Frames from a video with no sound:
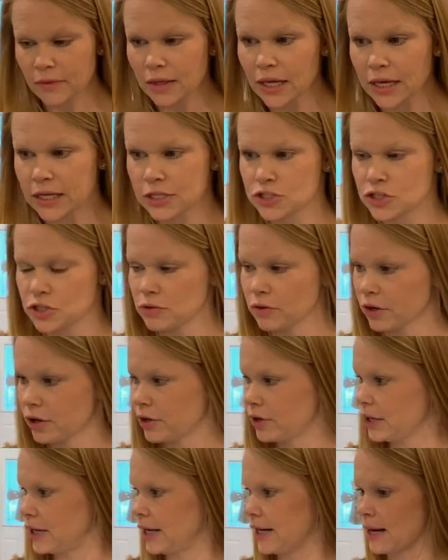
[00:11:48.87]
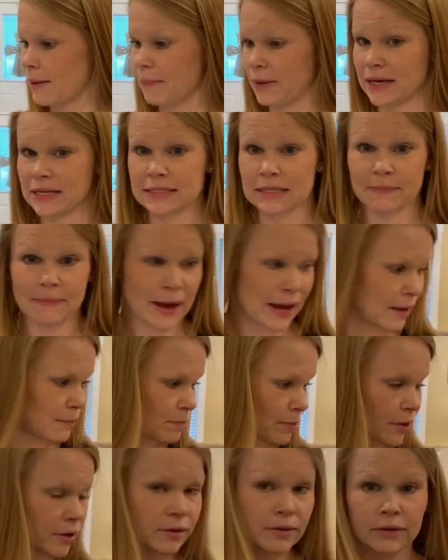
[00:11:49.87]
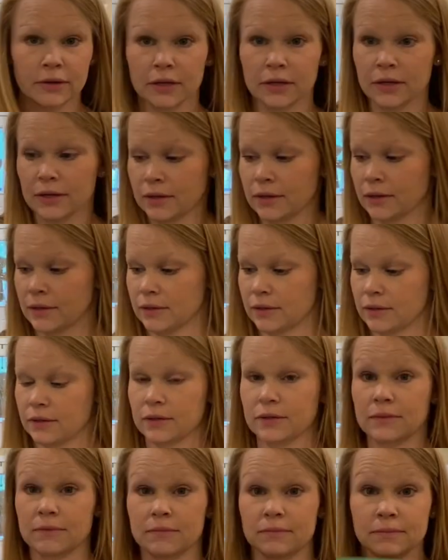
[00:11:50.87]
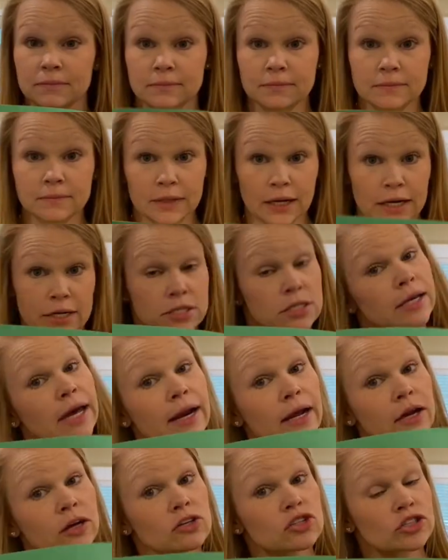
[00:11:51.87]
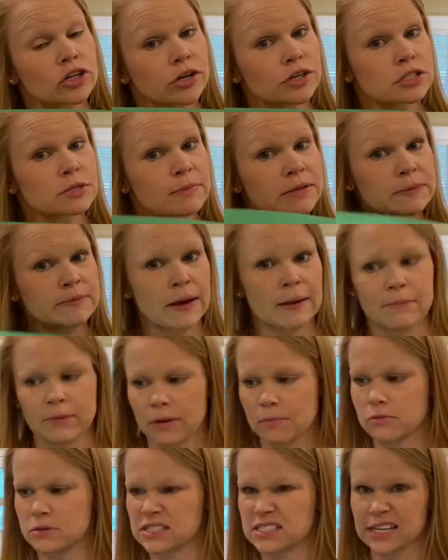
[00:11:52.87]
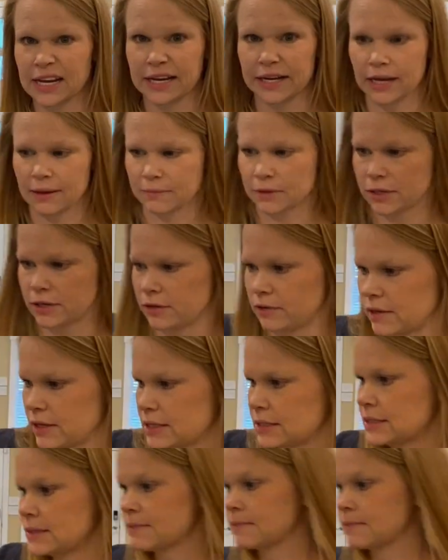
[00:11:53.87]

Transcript: is you're gonna need a piece of paper. And I just got a construction piece of paper. I'm gonna stand up to do this.